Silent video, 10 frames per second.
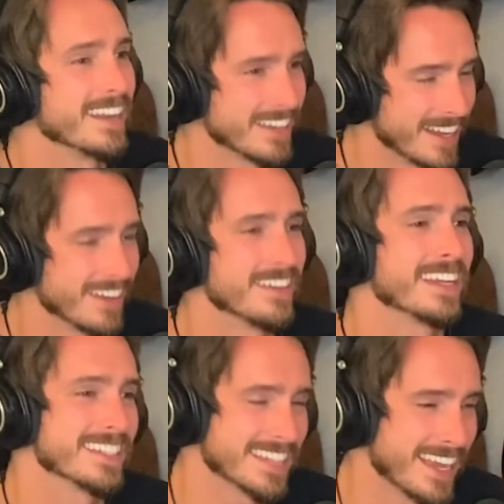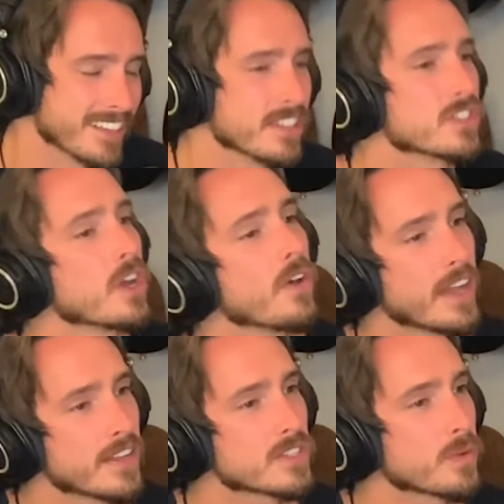yeah, exactly. So
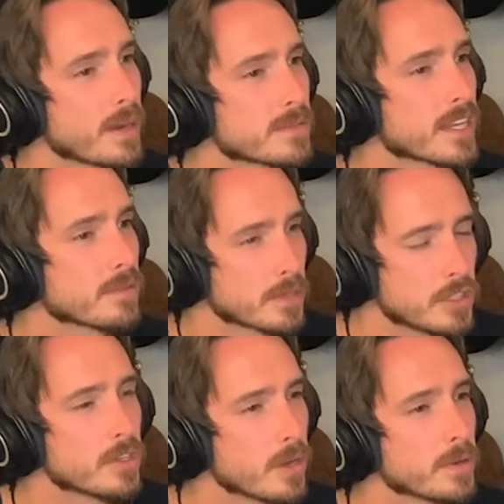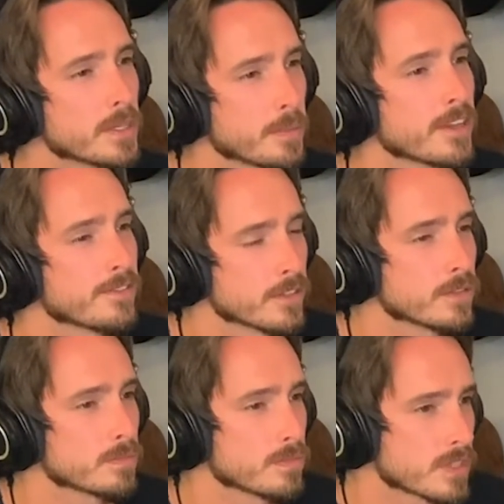that's what I'm saying. When you go in to play for
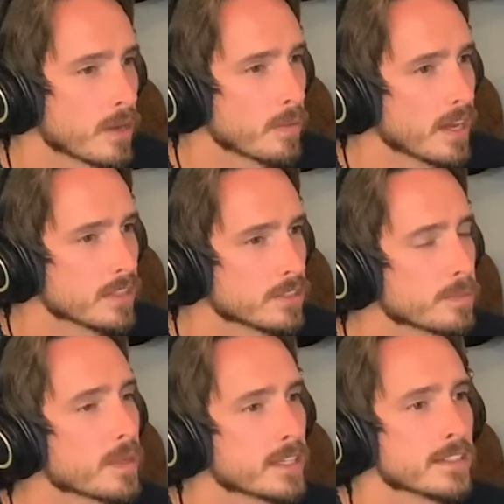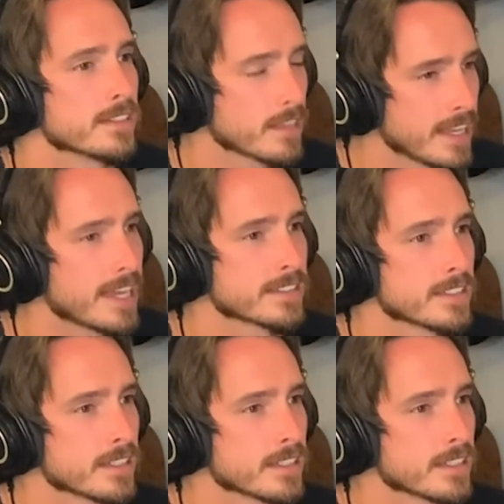Scott Weiland, you're playing these classic